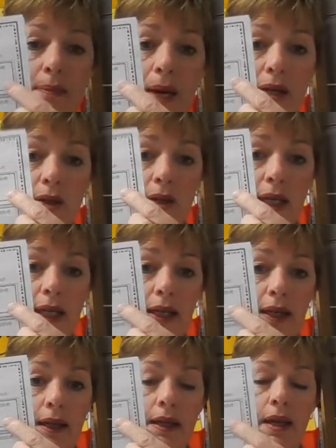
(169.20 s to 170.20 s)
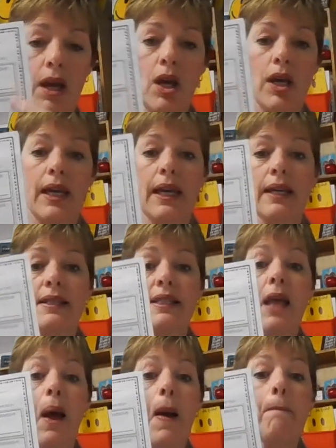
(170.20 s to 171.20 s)
box right here. It's
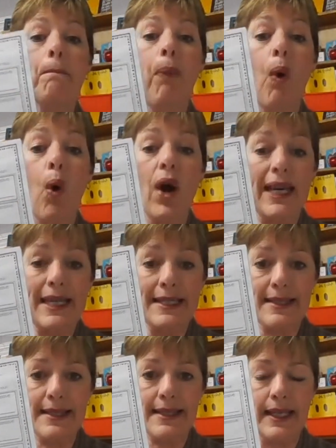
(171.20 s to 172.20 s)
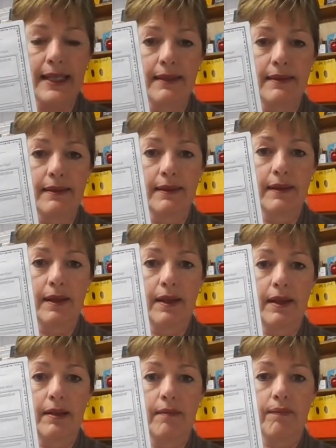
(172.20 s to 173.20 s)
boys.
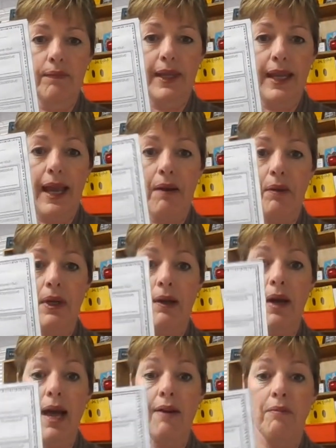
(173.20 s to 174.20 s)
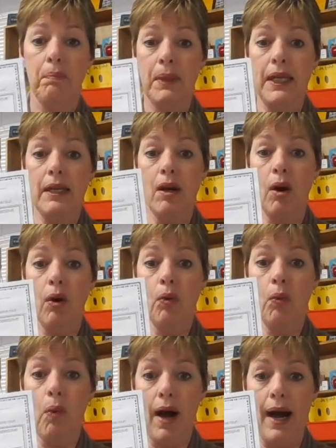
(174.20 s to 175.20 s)
That one have
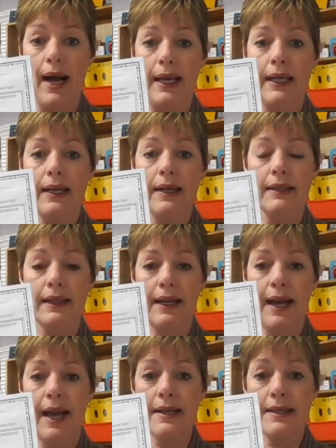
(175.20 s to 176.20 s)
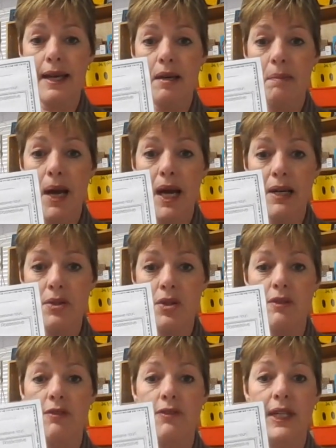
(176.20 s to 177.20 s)
B-O-Y, and then it has that
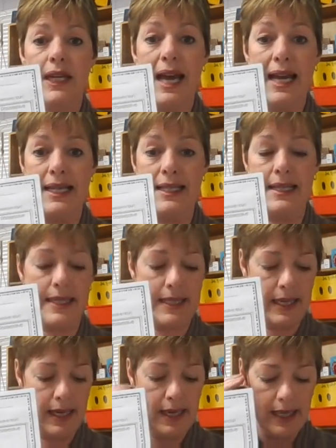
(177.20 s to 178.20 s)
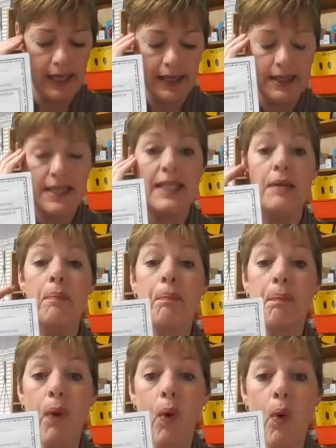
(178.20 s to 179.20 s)
apostrophe S. It's the
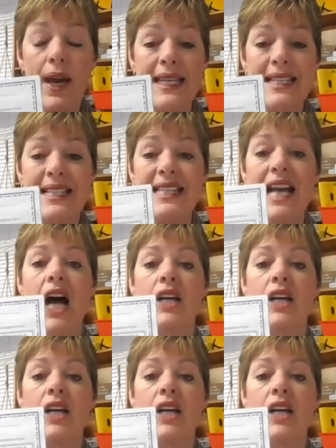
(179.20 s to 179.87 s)
boy's